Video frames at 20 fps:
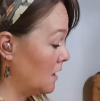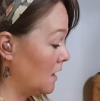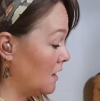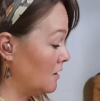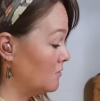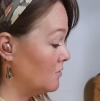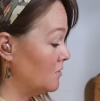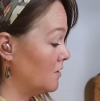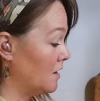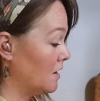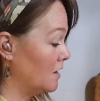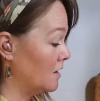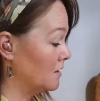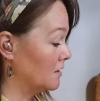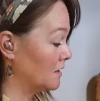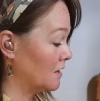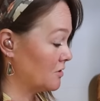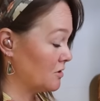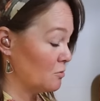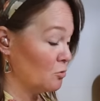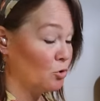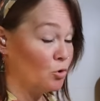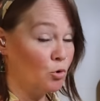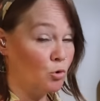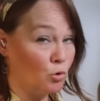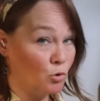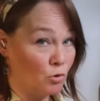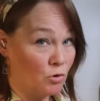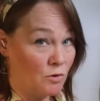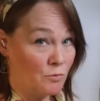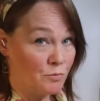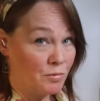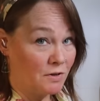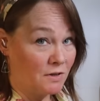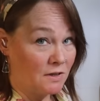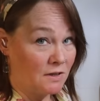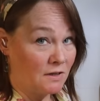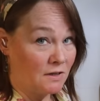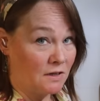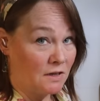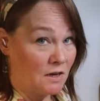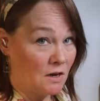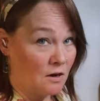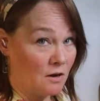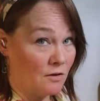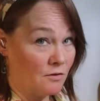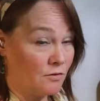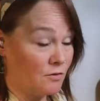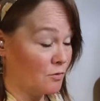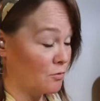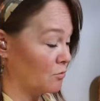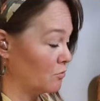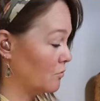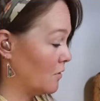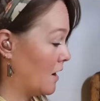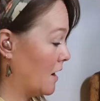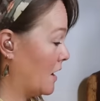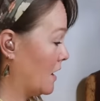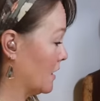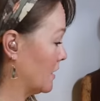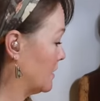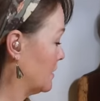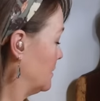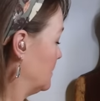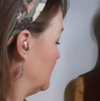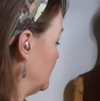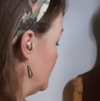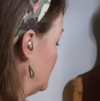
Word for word: and then let them cool completely on the rack.